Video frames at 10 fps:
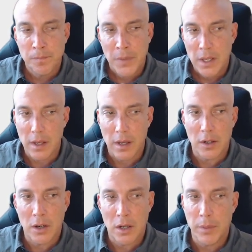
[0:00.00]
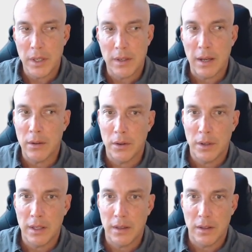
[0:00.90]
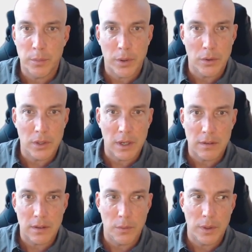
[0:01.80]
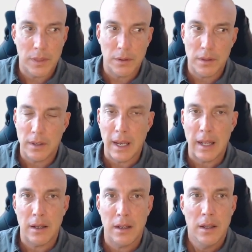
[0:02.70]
yeah, you're going to be downloading these projects, and without the data,